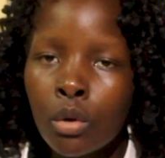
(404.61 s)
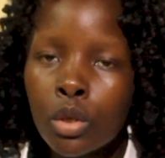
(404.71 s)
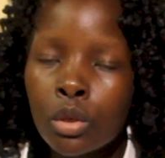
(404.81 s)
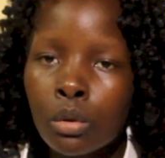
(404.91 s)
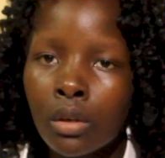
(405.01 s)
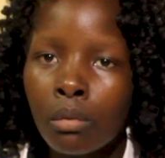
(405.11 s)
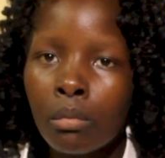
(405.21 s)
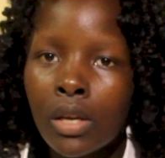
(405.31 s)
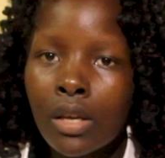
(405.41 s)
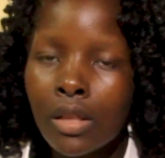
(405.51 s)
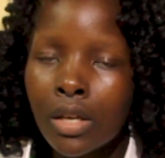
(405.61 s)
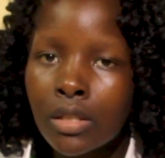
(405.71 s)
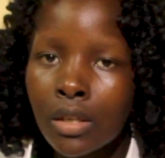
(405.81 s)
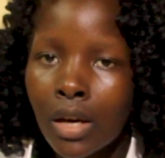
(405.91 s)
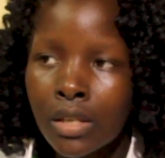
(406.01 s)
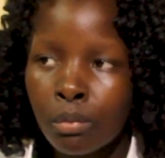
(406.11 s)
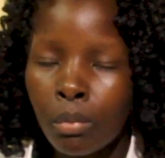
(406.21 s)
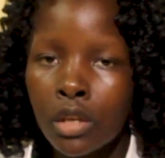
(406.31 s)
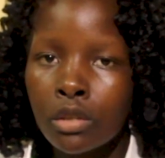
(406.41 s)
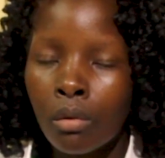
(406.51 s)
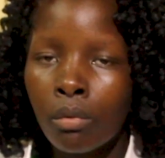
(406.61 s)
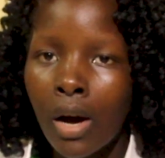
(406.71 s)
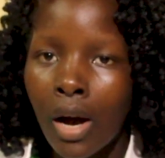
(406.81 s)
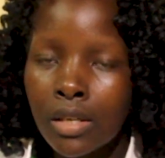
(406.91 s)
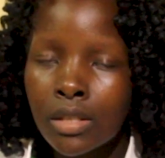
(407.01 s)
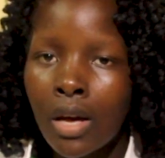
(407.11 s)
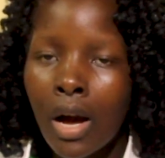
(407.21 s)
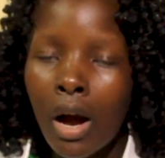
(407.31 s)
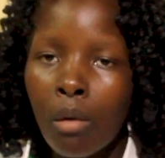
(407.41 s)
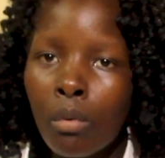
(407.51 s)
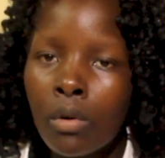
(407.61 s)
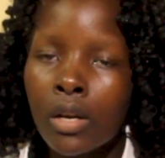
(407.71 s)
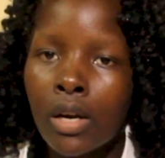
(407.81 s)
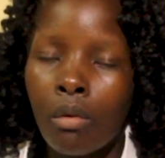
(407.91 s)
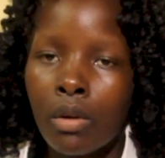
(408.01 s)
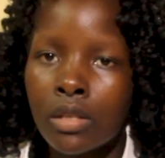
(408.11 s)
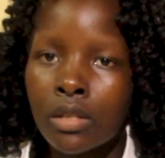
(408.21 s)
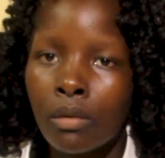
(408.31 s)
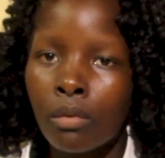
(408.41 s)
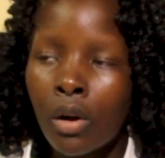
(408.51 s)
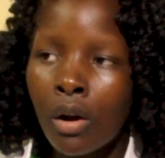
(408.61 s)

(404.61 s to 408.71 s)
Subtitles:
We shouldn't be in that aspect of us humbling ourselves,